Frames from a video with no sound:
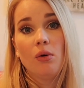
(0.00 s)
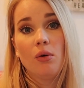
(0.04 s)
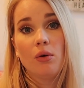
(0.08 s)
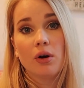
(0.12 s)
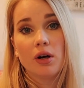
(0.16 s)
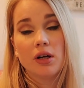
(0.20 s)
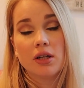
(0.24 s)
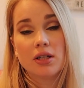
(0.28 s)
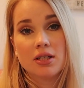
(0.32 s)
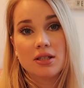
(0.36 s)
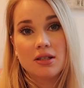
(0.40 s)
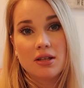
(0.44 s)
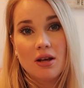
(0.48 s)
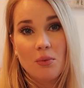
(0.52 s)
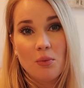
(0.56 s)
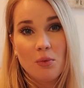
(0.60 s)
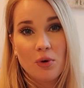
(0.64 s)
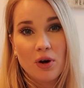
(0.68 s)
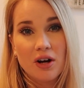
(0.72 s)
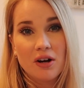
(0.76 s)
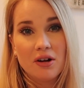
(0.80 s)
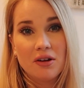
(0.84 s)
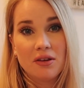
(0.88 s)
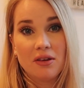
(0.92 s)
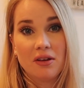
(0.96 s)
or
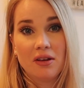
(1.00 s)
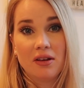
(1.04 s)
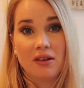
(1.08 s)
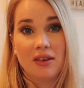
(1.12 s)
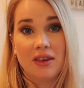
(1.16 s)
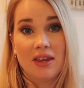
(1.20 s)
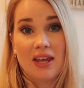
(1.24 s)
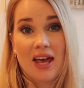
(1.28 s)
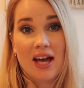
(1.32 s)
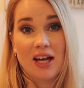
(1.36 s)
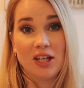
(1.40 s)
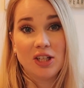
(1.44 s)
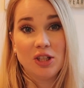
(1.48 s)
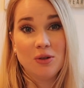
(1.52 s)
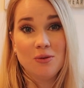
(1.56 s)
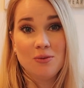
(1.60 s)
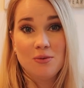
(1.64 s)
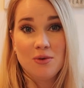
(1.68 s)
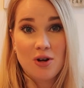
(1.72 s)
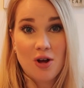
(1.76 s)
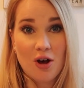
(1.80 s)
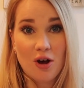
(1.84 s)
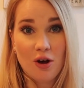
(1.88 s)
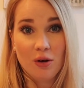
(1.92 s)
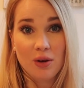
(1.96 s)
somewhere that you
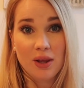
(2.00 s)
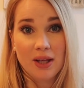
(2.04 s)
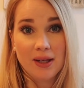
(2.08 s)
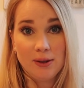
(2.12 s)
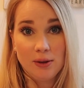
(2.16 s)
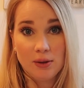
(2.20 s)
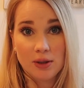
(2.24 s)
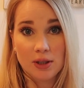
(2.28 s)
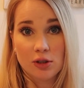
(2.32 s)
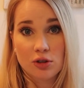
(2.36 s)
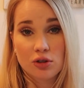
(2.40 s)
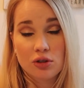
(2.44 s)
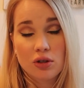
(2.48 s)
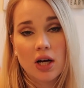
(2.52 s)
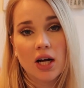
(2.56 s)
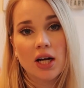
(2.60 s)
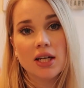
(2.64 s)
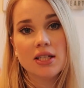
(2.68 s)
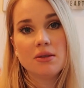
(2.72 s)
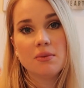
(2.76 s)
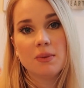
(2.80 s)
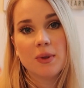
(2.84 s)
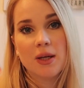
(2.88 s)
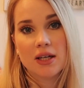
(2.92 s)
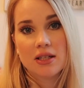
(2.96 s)
know that you can
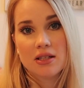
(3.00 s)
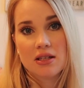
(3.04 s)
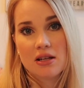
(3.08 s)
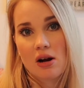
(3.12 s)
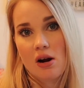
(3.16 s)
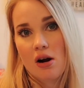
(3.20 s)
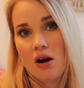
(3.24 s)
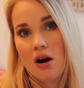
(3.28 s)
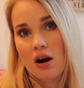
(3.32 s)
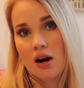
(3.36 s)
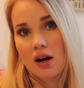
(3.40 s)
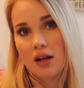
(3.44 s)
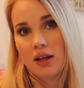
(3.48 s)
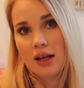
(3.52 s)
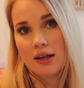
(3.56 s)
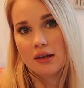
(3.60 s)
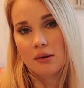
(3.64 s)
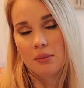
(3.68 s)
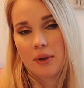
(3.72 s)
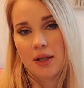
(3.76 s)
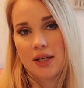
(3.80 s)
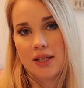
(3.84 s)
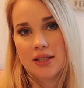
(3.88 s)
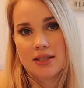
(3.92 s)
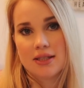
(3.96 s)
trust, because there are a lot
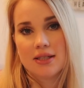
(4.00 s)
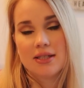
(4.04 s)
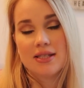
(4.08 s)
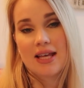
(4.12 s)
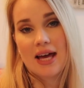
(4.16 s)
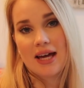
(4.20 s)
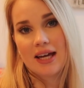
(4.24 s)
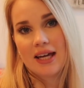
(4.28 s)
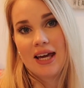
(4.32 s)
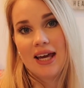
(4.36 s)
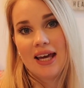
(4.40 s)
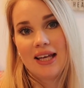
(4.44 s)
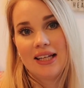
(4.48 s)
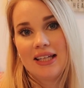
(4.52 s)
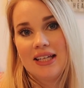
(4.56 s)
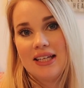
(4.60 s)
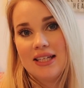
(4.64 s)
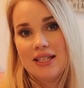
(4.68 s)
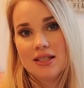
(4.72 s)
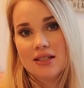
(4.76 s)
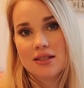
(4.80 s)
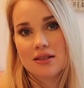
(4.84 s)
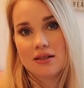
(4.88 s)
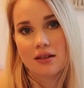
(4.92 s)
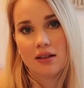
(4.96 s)
of places that can
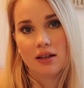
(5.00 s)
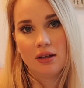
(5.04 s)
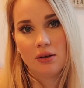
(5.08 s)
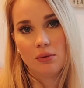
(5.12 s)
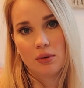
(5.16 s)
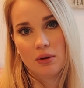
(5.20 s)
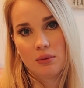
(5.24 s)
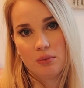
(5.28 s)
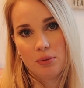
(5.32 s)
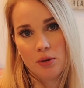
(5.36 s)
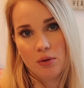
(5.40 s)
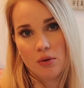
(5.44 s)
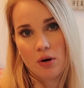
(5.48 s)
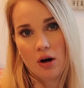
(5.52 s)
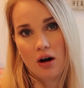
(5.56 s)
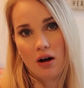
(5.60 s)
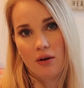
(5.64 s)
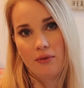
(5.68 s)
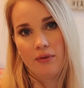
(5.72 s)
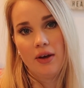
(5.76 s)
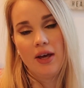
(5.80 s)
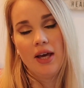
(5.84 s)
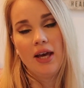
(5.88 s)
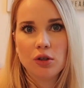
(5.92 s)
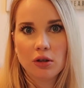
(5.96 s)
easily rip you
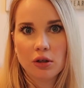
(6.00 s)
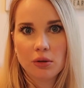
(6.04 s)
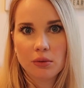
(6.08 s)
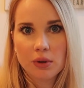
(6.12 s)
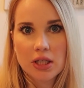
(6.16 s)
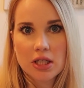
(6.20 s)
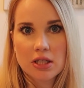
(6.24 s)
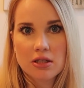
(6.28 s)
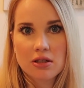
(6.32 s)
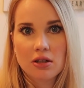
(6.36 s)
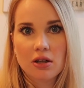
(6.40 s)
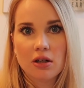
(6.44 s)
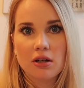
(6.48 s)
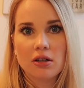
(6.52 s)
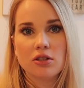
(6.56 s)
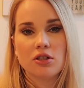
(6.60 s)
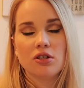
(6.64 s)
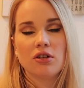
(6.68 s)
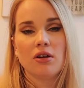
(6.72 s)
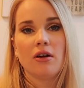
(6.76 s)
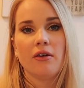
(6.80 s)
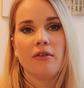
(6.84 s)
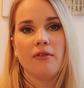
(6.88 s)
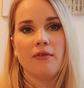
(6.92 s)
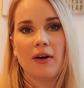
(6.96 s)
off. Do your research,
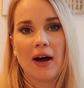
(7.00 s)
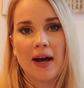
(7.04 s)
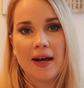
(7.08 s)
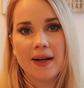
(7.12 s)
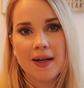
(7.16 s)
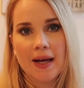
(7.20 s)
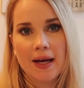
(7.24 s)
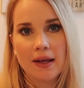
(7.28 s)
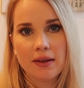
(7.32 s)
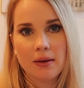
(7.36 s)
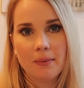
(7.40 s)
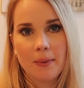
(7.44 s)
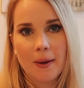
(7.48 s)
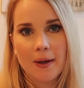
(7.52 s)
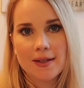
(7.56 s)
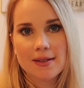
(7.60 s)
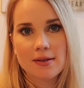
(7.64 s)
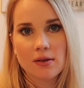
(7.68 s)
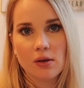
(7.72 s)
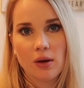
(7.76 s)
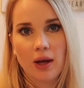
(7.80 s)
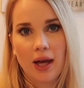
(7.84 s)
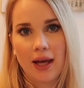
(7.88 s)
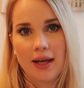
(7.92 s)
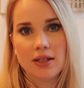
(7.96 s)
find out the best
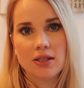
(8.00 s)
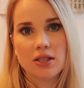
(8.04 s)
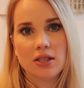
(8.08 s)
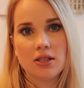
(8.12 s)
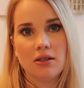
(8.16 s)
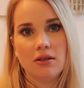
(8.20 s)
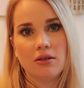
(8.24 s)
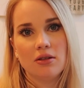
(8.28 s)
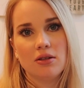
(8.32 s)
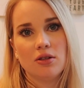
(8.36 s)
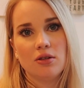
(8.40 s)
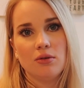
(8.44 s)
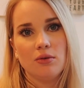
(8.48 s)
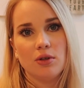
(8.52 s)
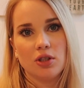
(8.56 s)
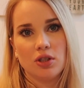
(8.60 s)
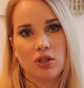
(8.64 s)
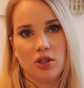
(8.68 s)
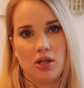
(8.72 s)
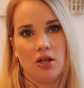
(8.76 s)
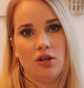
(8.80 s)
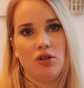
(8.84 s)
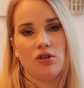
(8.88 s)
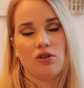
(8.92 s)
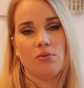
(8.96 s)
locations to
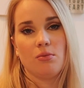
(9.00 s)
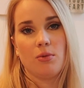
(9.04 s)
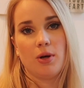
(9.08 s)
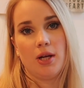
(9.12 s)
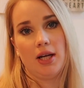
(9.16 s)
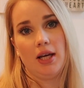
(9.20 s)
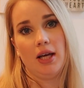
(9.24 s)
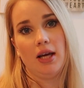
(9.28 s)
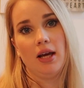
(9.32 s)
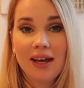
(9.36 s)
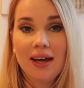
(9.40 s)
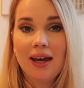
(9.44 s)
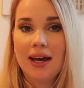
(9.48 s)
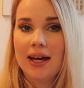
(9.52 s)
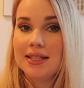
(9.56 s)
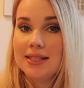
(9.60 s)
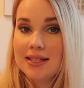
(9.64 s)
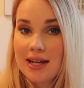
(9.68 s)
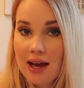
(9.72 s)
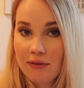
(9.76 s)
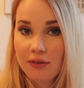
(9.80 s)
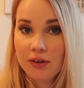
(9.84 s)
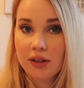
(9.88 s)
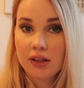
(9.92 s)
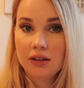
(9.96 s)
exchange your money, and
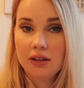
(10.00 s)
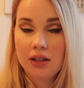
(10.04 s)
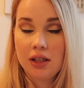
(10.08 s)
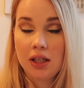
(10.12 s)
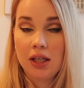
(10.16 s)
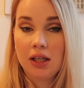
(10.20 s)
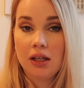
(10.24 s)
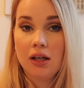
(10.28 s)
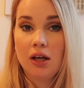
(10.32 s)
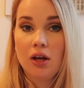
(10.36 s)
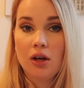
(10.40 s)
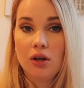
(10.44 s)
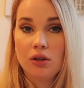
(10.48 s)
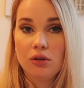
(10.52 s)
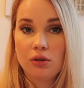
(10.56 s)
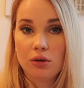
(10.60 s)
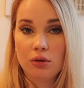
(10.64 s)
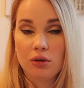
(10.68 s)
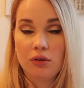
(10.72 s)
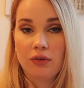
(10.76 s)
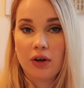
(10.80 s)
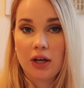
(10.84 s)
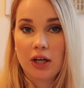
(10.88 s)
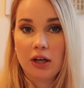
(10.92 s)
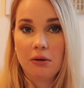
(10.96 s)
definitely
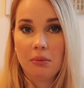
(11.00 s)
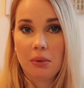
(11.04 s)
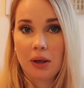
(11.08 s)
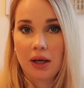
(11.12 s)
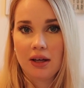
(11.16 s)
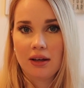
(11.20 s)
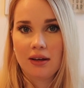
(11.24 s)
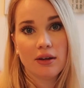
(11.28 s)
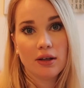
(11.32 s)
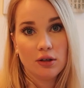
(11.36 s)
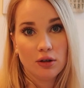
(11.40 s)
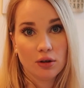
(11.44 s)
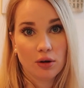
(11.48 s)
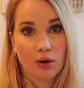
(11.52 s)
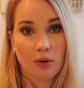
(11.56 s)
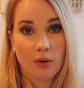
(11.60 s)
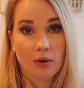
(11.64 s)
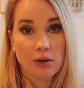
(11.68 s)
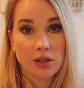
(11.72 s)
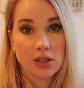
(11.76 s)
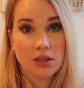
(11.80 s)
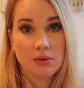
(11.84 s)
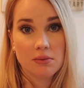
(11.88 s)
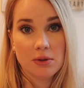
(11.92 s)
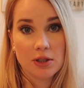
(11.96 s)
notify your bank that you're
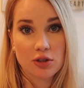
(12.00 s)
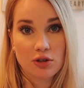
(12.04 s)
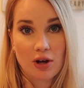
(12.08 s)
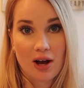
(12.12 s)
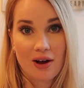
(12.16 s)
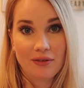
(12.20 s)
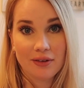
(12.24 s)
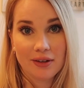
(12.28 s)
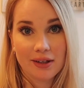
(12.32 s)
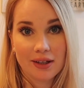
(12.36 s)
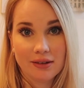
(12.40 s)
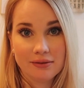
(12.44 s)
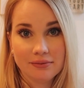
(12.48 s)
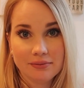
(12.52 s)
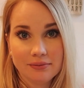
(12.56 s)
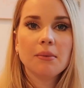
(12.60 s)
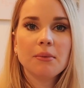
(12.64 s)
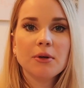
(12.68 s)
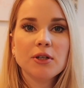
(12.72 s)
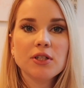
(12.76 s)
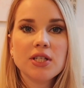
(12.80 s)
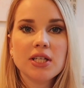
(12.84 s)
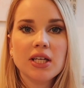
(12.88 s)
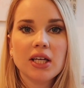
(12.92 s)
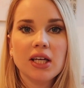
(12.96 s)
going to be traveling.
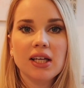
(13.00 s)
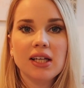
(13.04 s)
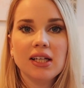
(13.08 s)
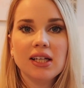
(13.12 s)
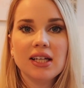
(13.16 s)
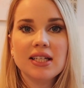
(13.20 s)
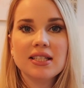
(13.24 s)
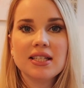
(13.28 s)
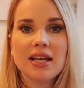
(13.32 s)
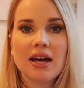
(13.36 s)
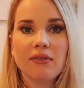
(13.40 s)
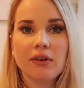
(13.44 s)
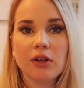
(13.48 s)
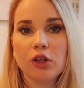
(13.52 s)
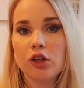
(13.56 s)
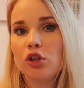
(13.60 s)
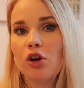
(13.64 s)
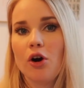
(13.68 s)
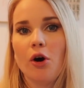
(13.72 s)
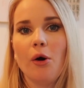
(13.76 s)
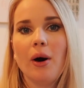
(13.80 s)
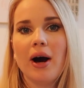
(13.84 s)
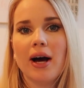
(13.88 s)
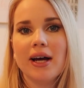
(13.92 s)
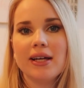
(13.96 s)
Number 10 is having
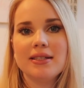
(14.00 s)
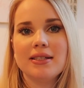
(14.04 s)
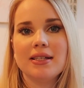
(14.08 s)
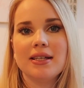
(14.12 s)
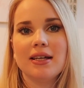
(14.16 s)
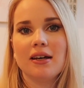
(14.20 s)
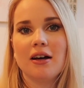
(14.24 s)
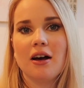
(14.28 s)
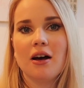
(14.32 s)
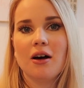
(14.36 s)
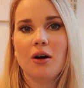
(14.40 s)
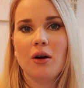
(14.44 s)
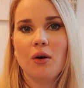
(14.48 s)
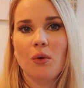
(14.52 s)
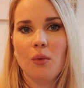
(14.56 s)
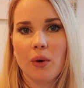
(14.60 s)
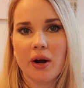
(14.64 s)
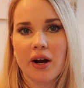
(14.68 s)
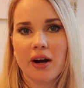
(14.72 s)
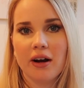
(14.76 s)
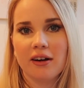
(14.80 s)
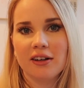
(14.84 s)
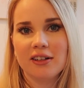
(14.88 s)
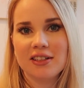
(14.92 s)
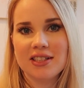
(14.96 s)
no idea
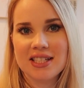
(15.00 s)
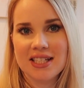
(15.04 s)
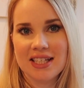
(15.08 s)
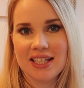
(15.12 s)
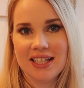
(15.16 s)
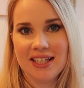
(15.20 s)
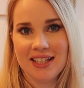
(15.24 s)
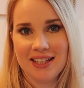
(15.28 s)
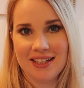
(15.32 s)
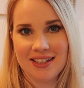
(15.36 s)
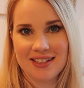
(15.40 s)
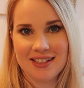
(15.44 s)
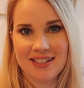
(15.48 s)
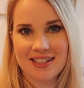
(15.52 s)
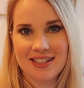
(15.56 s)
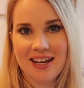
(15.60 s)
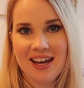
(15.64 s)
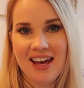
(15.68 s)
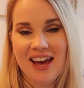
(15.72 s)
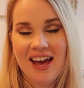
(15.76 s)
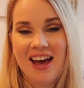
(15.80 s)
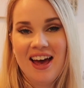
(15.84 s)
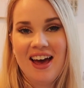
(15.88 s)
where to eat.